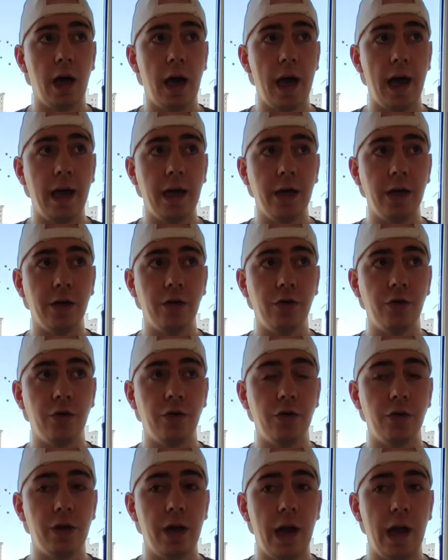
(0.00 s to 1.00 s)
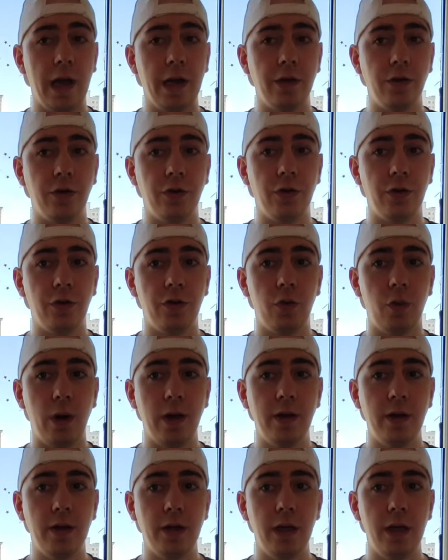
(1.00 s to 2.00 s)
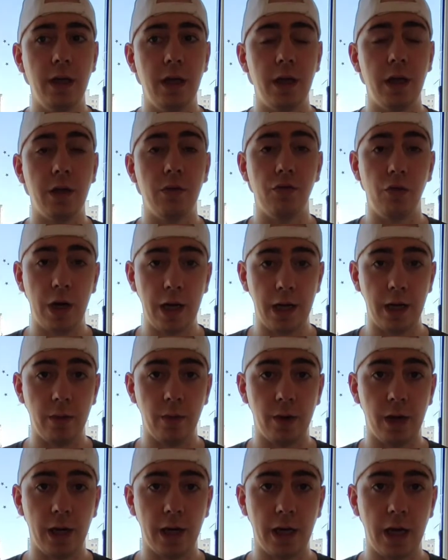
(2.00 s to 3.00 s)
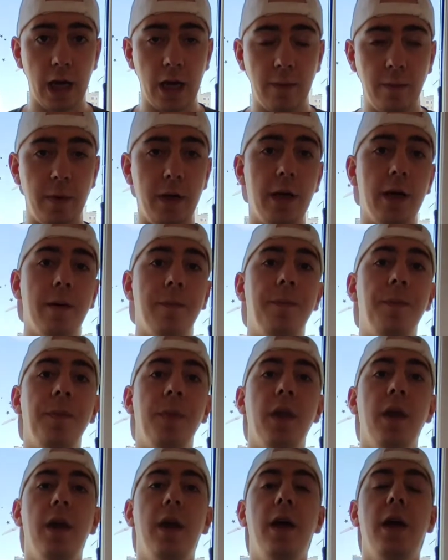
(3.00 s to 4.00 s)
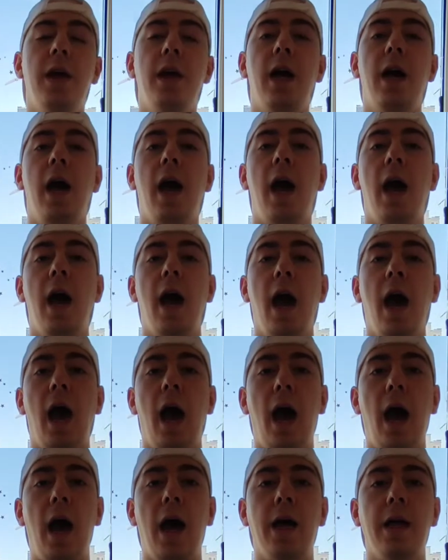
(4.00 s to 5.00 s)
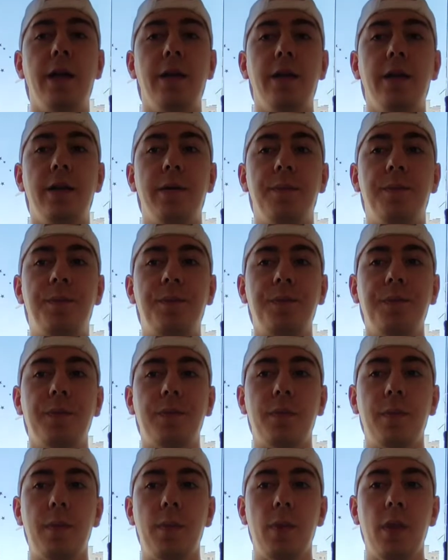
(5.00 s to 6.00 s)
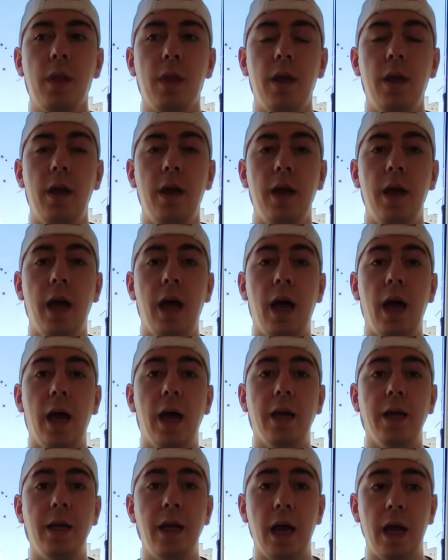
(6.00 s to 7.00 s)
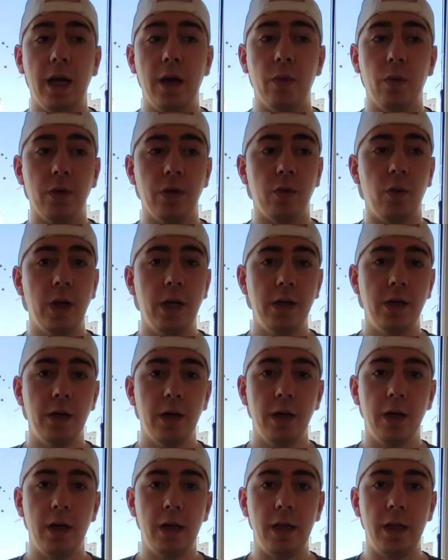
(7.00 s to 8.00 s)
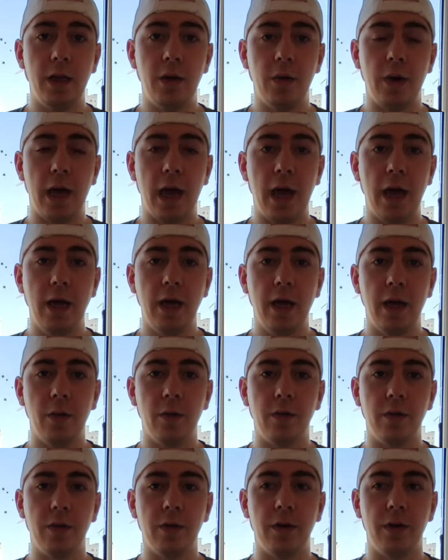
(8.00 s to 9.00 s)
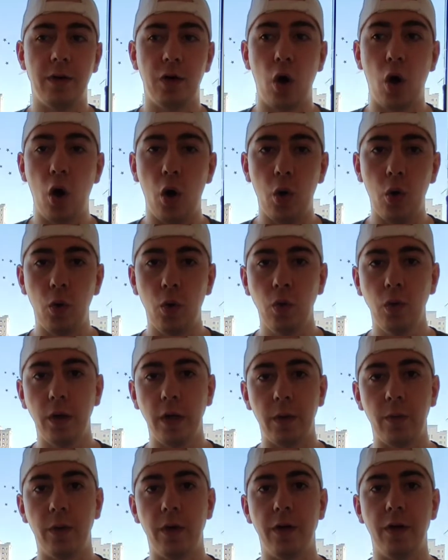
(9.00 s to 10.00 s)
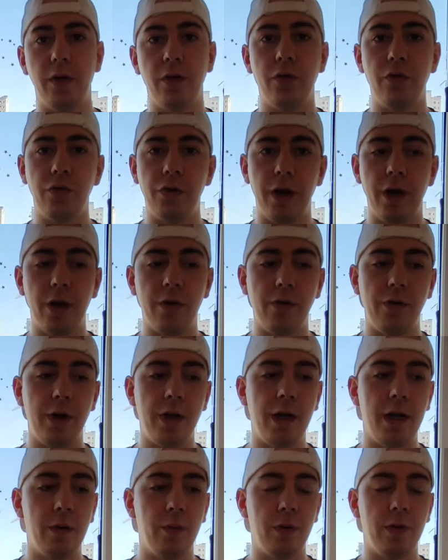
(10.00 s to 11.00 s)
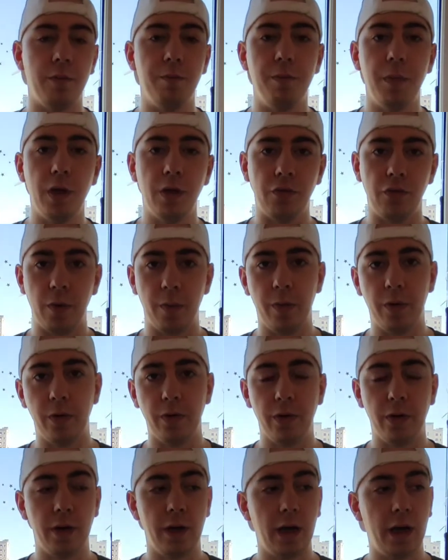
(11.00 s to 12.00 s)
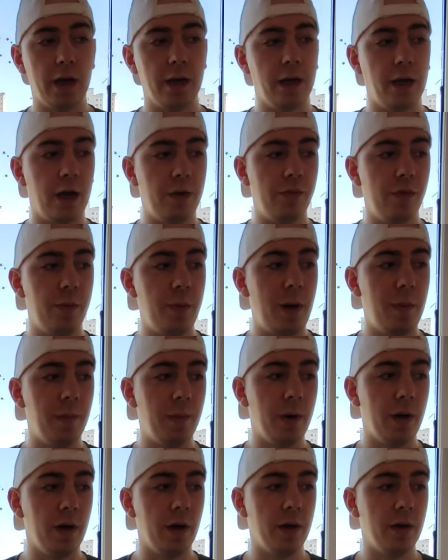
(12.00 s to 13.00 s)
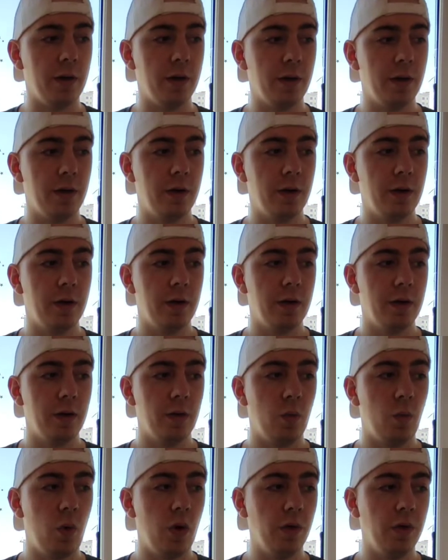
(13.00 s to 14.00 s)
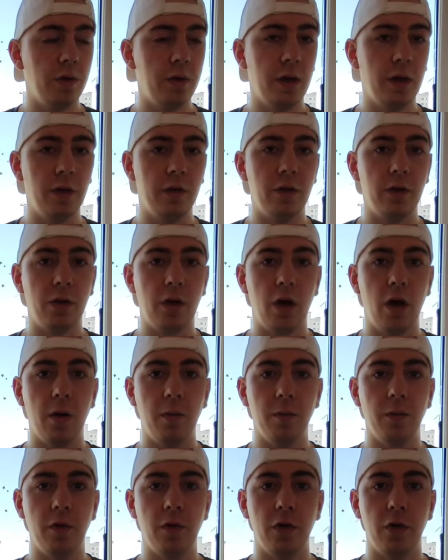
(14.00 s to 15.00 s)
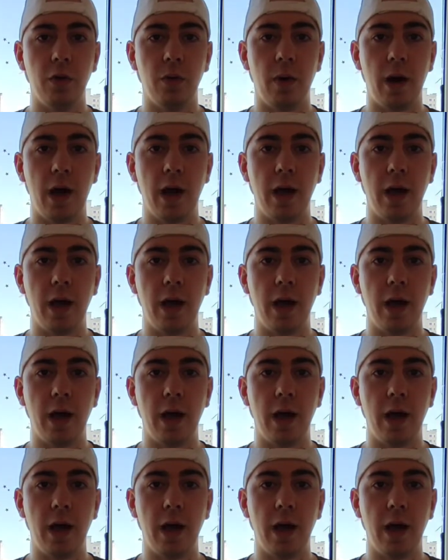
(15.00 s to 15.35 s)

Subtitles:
age 23 when I came here. And yeah, it was winter in the UK. It was cold, it was dreary, it was miserable. And I remember wanting to come to